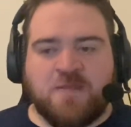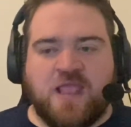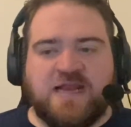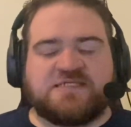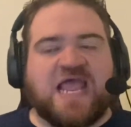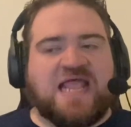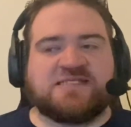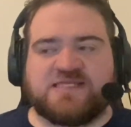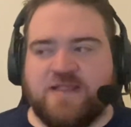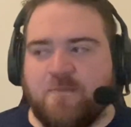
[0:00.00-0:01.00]

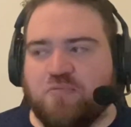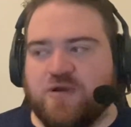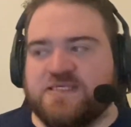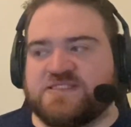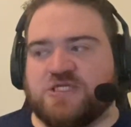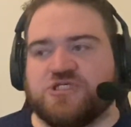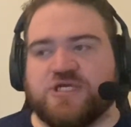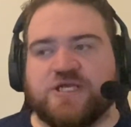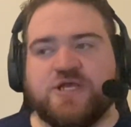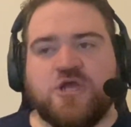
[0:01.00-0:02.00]
intense, and they bring such
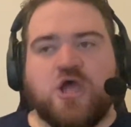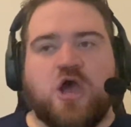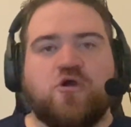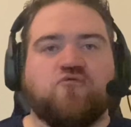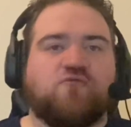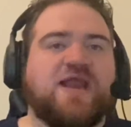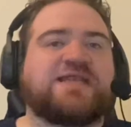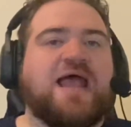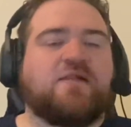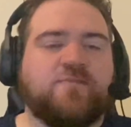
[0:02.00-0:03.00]
a
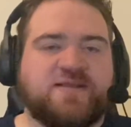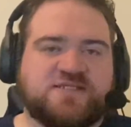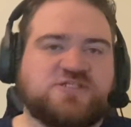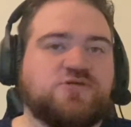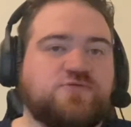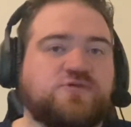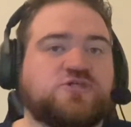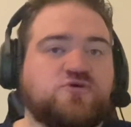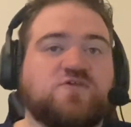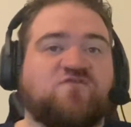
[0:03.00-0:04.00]
great element
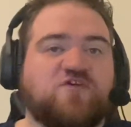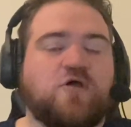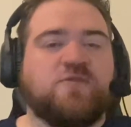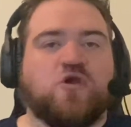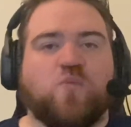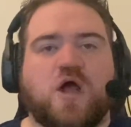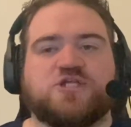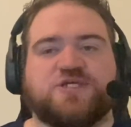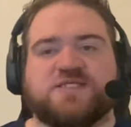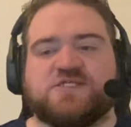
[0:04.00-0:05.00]
to the film that you're
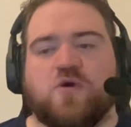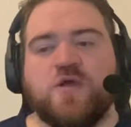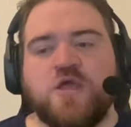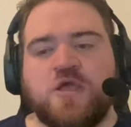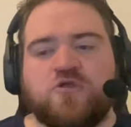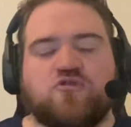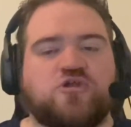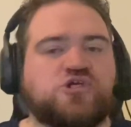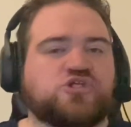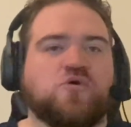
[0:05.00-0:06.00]
watching. And so you
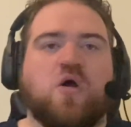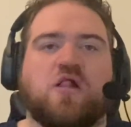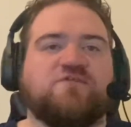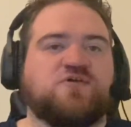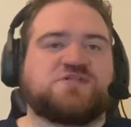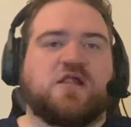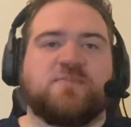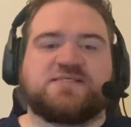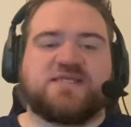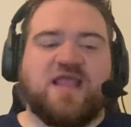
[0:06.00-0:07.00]
just throw all of those
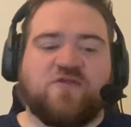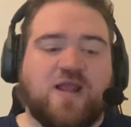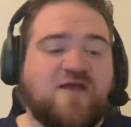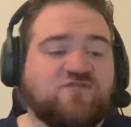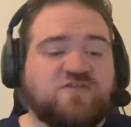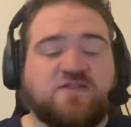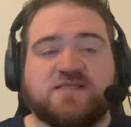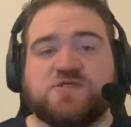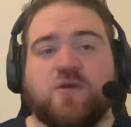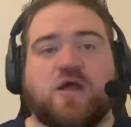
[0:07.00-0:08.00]
elements together. Everything
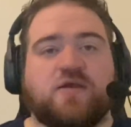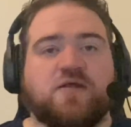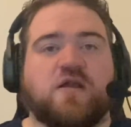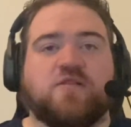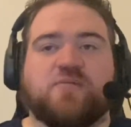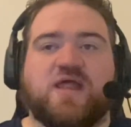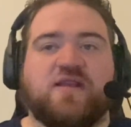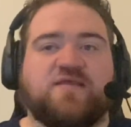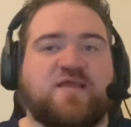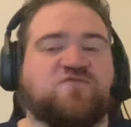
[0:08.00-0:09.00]
that's going on in Dawn of the Planet
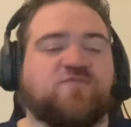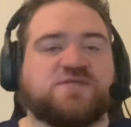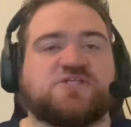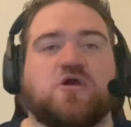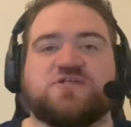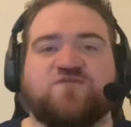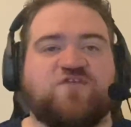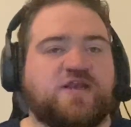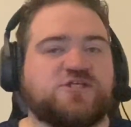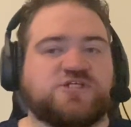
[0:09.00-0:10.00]
of the Apes from start to
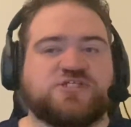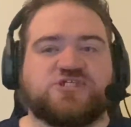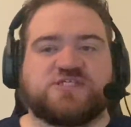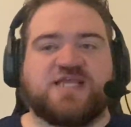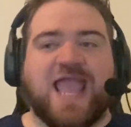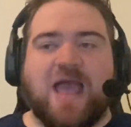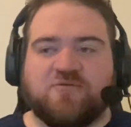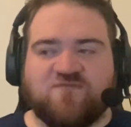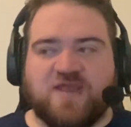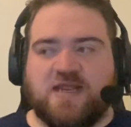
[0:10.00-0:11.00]
finish is just
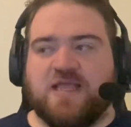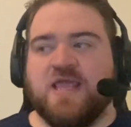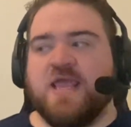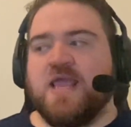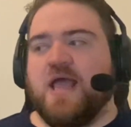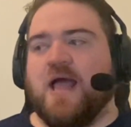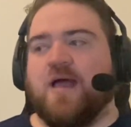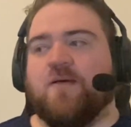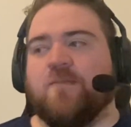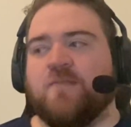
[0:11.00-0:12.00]
captivating.
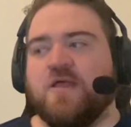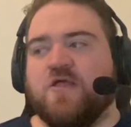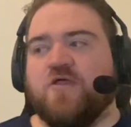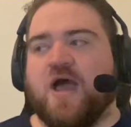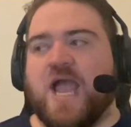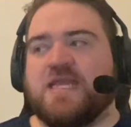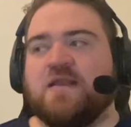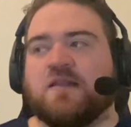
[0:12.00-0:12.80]
I didn't